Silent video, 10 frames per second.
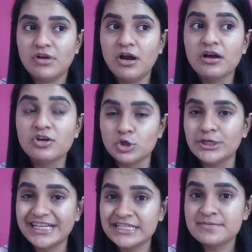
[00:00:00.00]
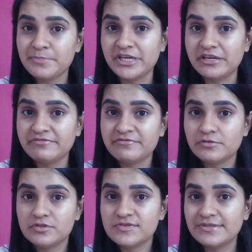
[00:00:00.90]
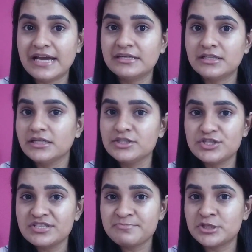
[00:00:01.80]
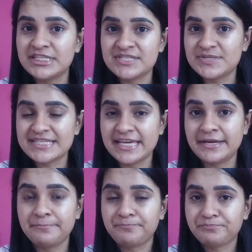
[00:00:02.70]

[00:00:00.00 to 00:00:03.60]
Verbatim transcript: a good S P F so that it just protects your skin.